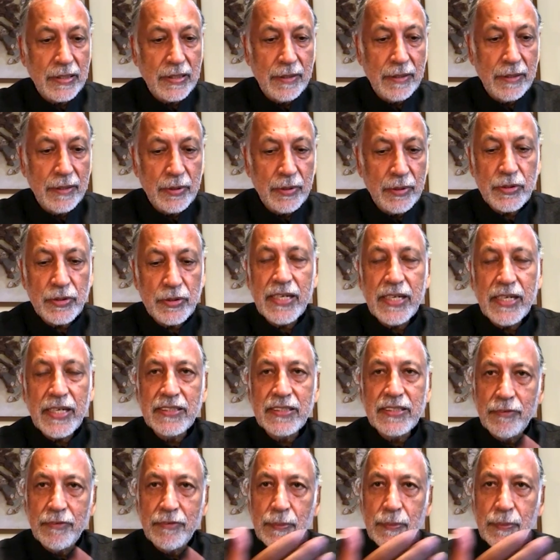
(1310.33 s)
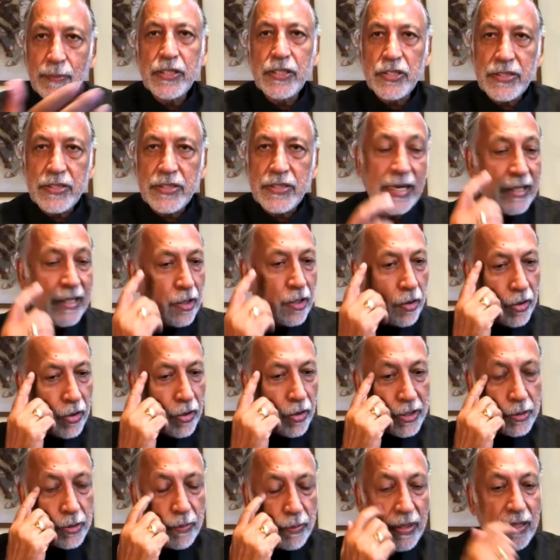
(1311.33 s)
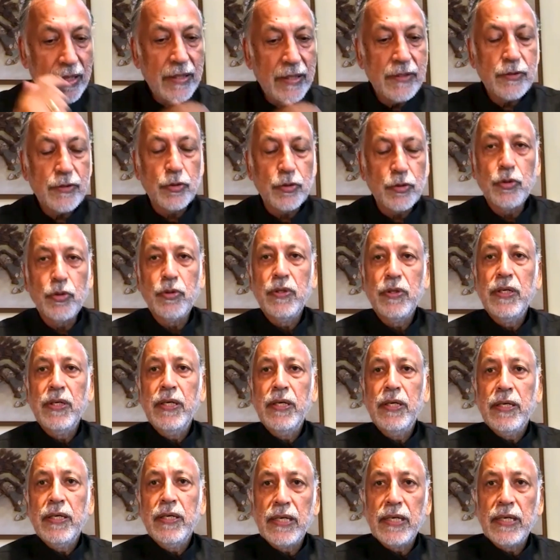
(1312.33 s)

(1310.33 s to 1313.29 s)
uh, because that is state laws as well. So mm-hmm.